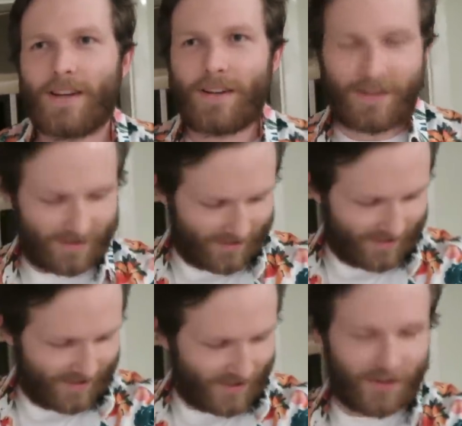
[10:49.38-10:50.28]
Yeah?
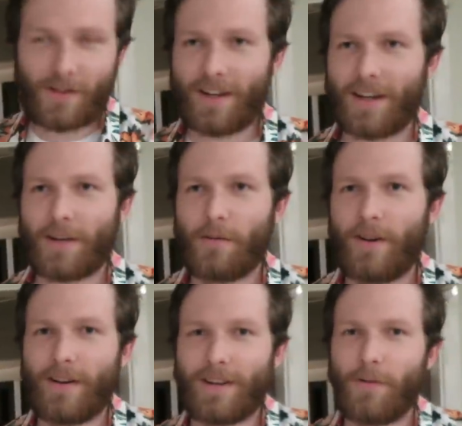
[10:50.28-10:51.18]
So you think I can
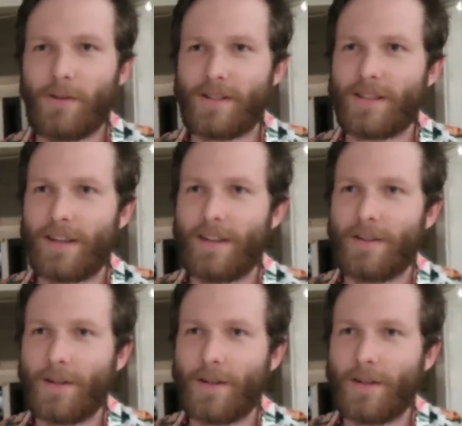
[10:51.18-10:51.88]
wear it and I won't stand